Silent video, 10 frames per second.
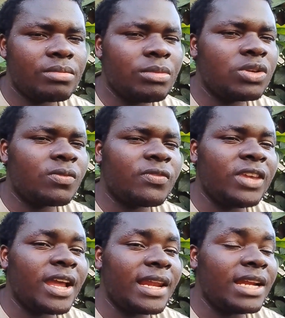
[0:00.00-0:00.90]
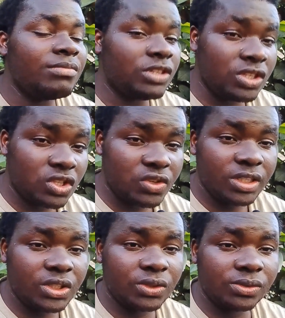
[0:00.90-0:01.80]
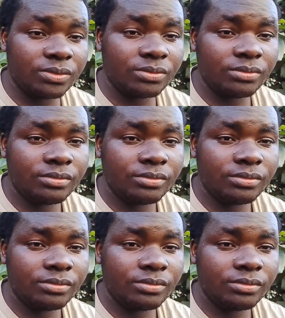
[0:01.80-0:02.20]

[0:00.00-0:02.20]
men of feared the administration.